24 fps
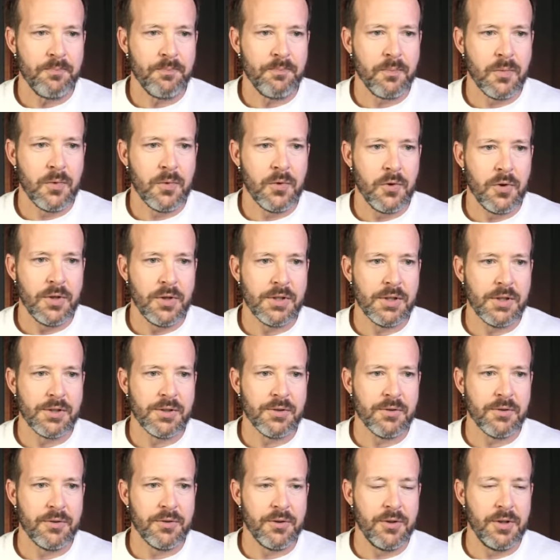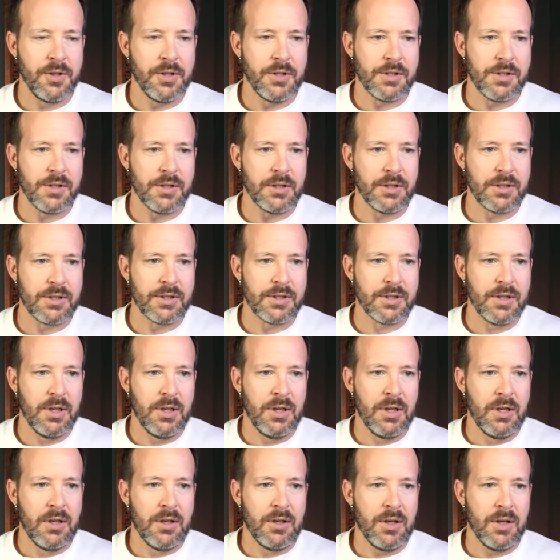36 and 36.
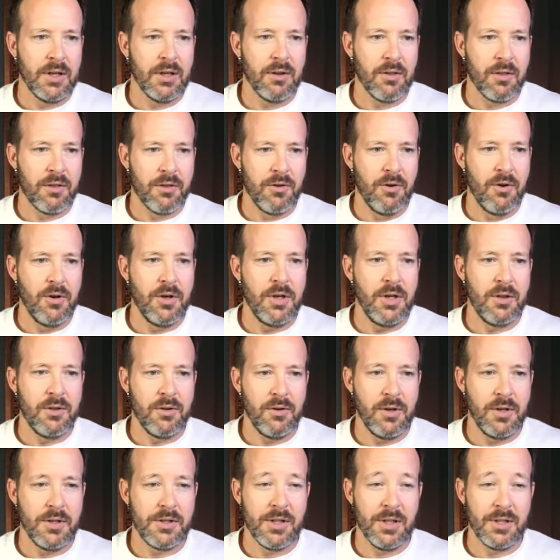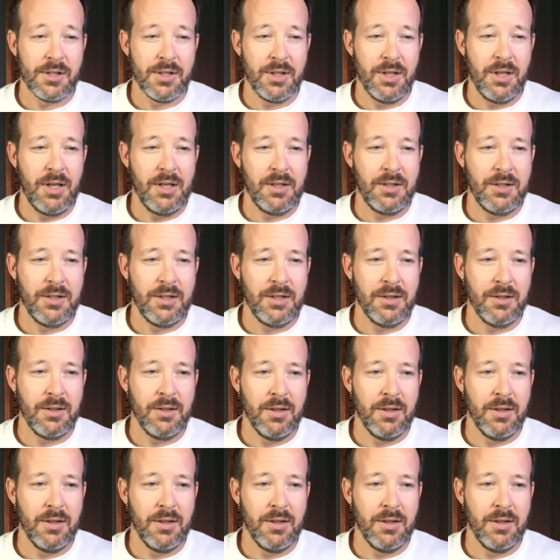I got 30, 36, and 18.